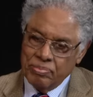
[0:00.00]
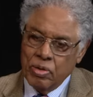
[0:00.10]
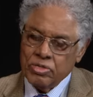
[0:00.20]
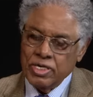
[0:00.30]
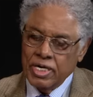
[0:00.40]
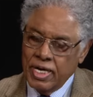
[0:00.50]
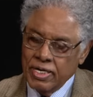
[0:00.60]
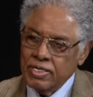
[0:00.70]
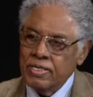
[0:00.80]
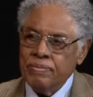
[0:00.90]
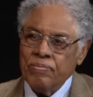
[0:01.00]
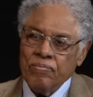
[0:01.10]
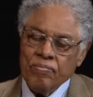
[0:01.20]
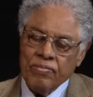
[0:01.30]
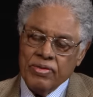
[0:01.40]
mostly in England.
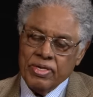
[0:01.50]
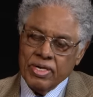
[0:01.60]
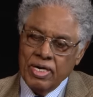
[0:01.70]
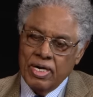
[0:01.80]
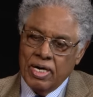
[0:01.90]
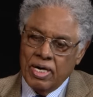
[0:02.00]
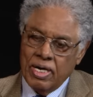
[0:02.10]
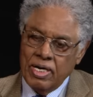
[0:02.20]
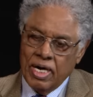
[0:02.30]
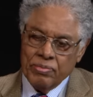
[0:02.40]
Uh,